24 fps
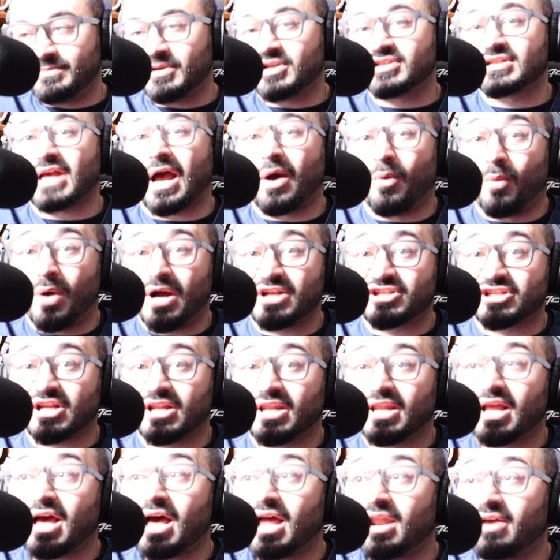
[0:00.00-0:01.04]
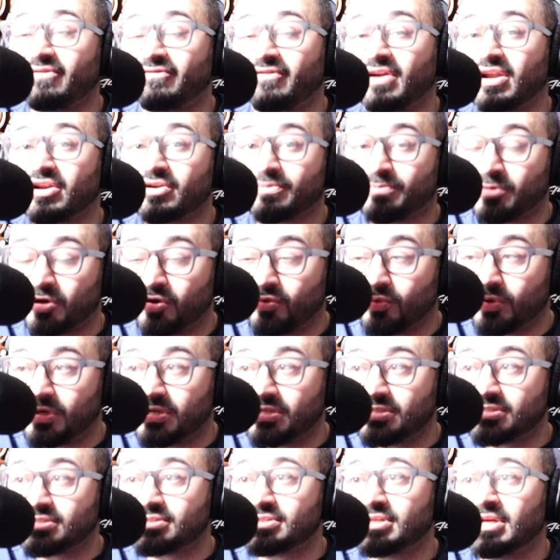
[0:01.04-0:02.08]
because I watch a lot of
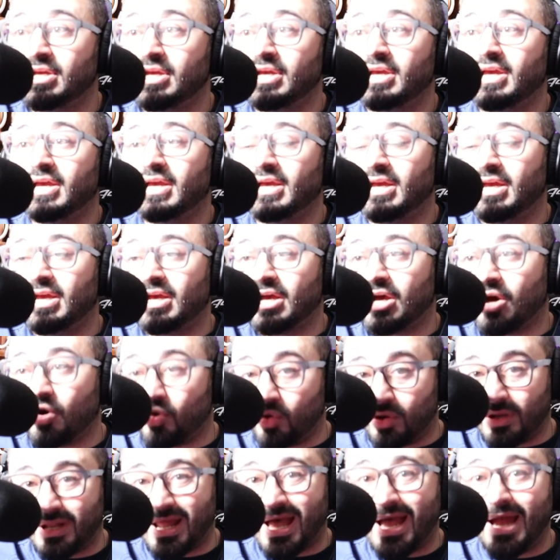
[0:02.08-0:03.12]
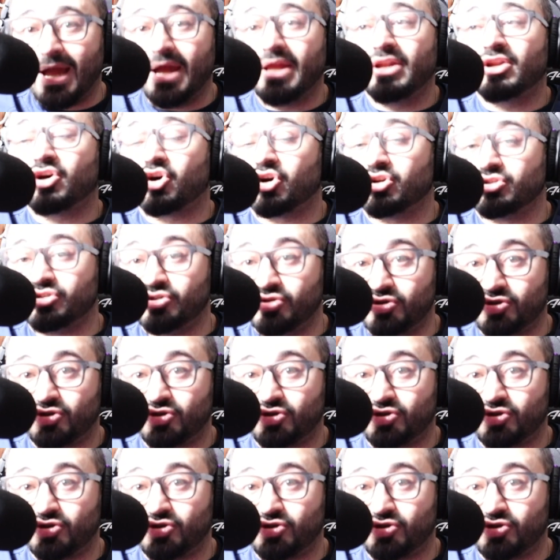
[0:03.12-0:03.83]
entrepreneurs online on